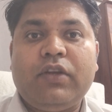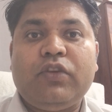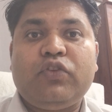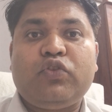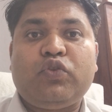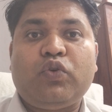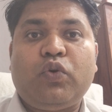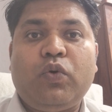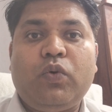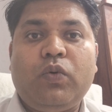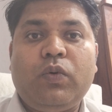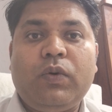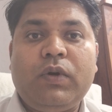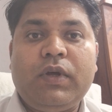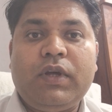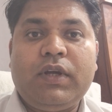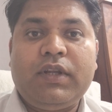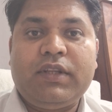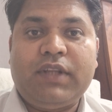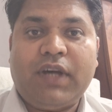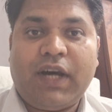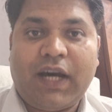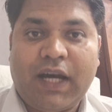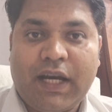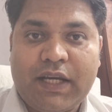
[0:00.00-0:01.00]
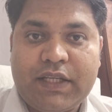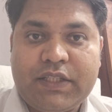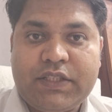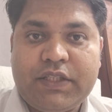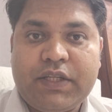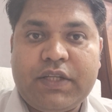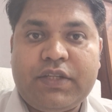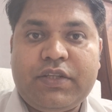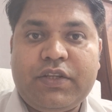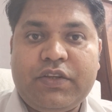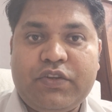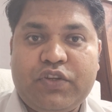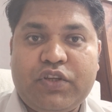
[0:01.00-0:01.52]
So the
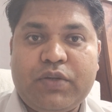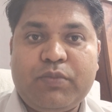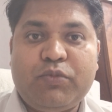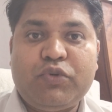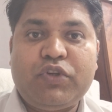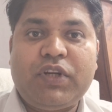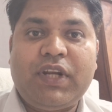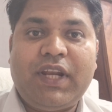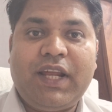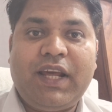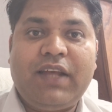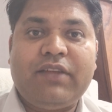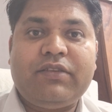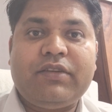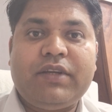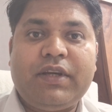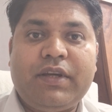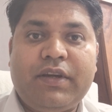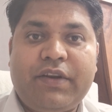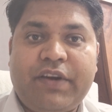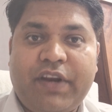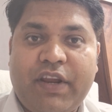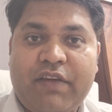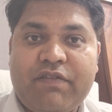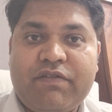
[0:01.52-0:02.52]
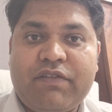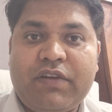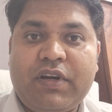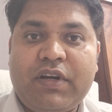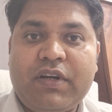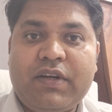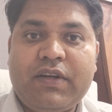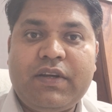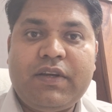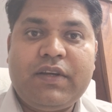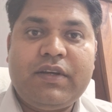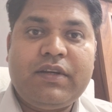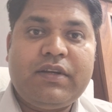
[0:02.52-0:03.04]
ITAT tribunal has
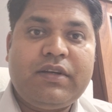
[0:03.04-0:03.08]
referred